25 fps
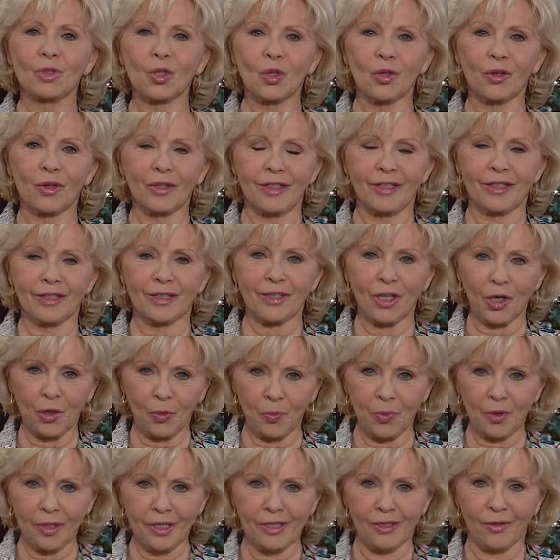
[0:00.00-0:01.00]
Gloria
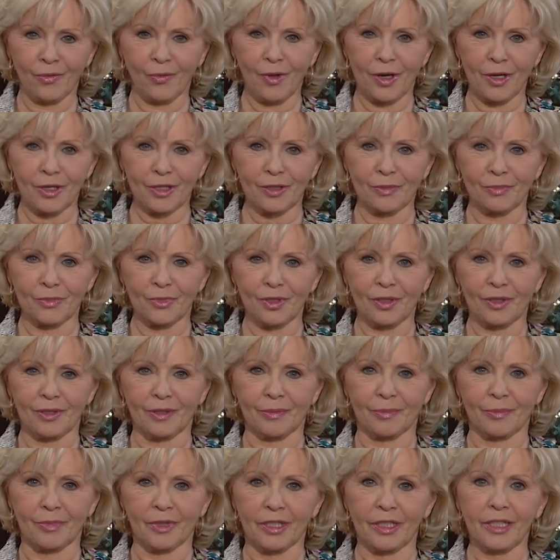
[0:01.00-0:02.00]
Copeland and welcome to
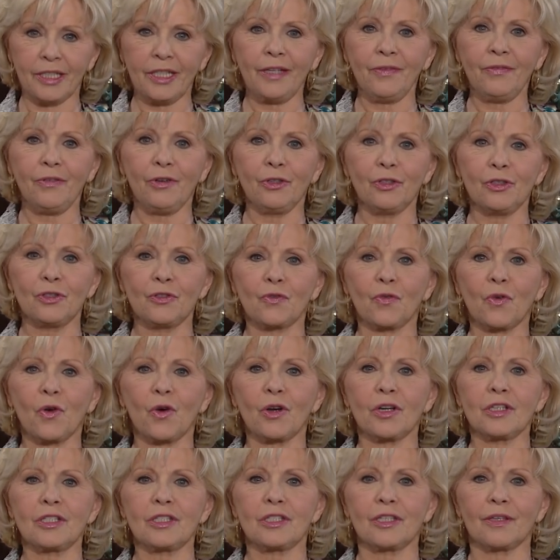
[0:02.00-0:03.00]
the Believer's
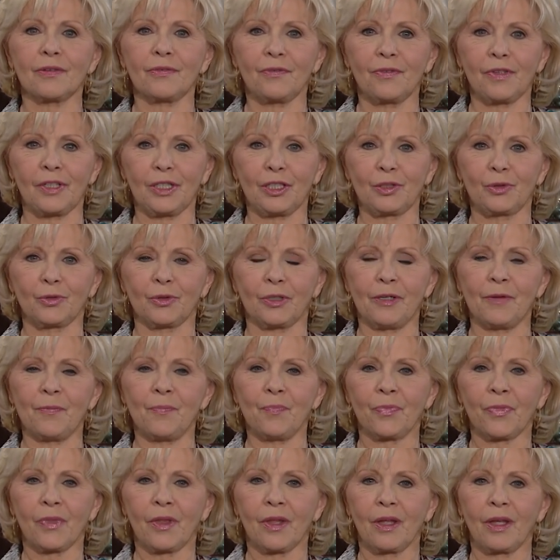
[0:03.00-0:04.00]
Voice of Victory.
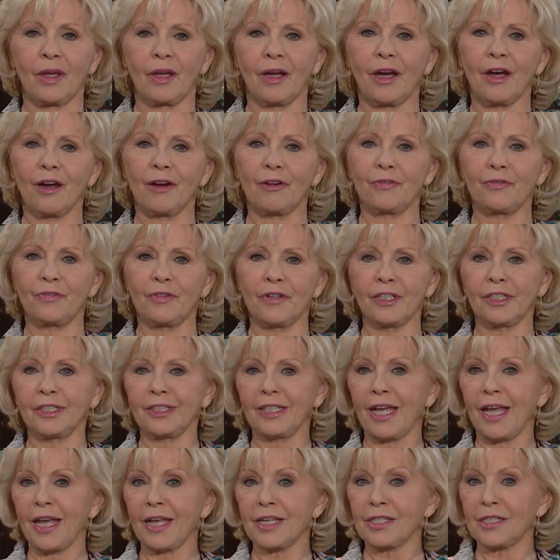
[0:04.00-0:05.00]
Our fun
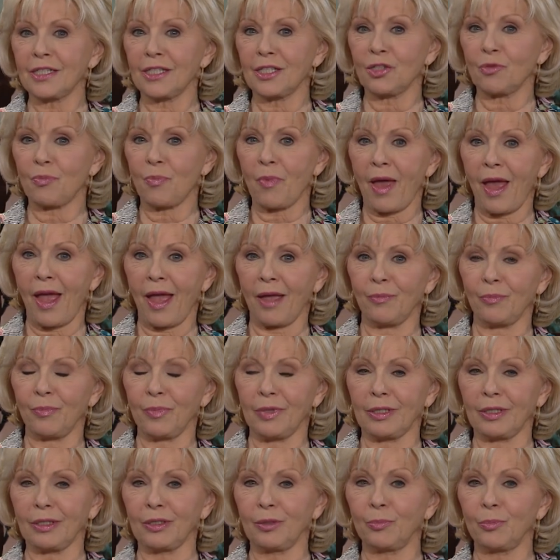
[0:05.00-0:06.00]
guest is back,
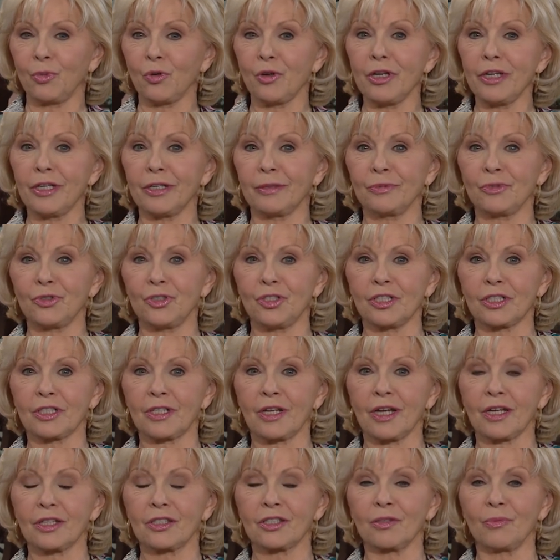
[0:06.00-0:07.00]
Billye Brim. She's
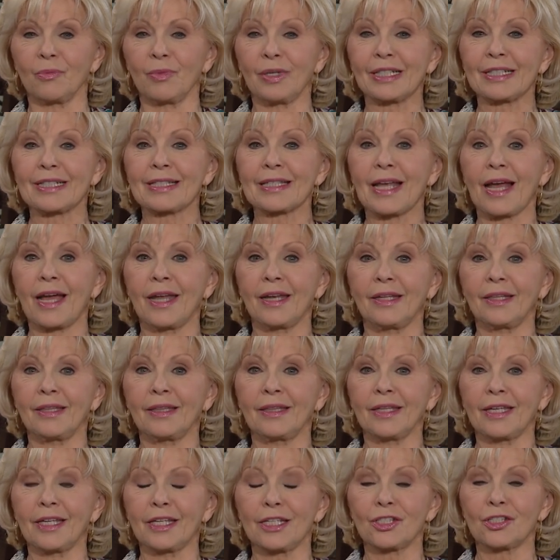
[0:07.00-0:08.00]
got some exciting
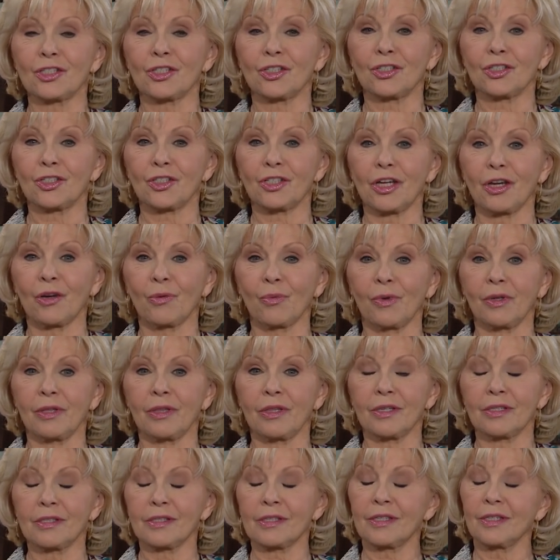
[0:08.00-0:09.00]
things to share
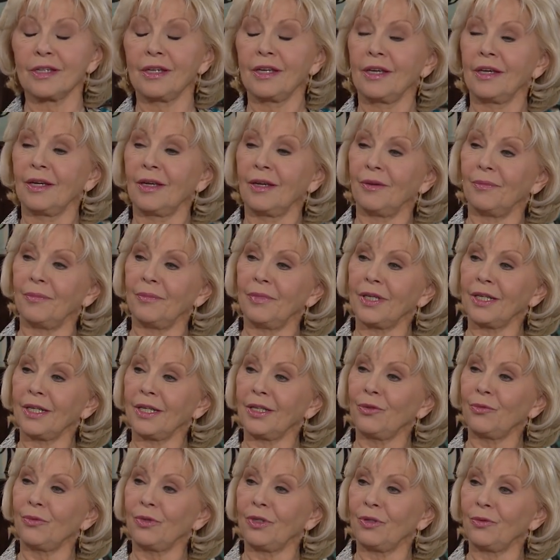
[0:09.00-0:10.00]
with us.
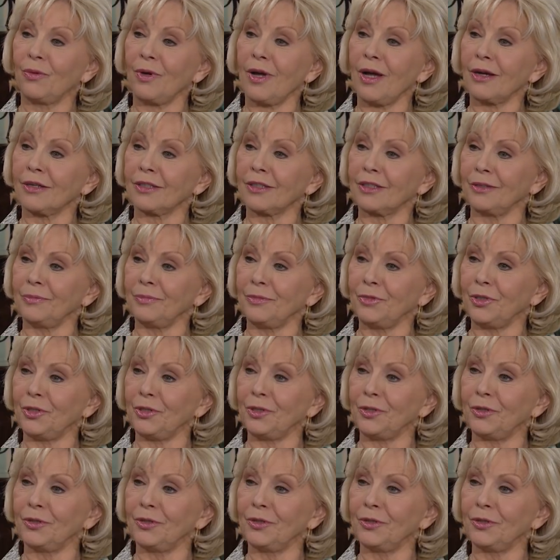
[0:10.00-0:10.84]
Billye, we welcome you.